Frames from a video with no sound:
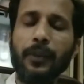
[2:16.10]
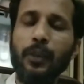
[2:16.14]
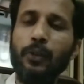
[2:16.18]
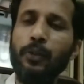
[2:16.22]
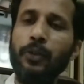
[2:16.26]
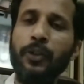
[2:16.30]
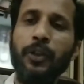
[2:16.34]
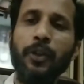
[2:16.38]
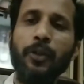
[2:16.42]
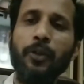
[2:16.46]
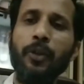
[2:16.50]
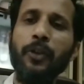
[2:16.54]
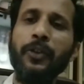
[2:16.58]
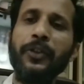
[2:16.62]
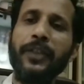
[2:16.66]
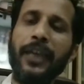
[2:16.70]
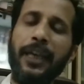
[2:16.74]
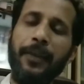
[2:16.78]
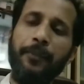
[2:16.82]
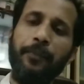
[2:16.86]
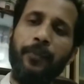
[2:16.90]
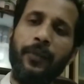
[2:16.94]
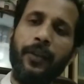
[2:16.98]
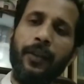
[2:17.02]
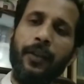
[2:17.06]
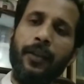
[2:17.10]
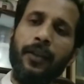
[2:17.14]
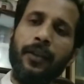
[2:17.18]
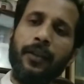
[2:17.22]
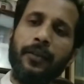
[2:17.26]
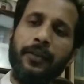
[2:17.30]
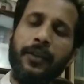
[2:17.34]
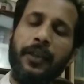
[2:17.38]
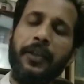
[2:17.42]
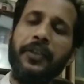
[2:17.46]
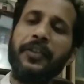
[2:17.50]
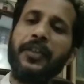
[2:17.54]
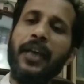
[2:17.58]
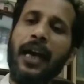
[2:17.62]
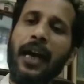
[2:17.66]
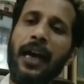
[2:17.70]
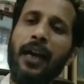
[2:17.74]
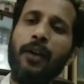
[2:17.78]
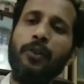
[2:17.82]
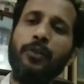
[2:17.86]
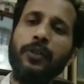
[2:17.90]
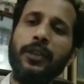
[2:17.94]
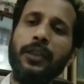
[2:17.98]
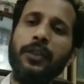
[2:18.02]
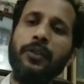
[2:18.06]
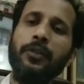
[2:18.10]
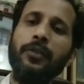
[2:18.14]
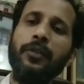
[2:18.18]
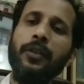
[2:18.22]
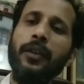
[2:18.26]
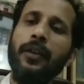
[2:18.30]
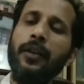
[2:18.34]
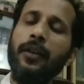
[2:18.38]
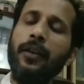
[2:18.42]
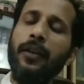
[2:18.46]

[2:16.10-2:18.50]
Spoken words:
with your own time. That is how you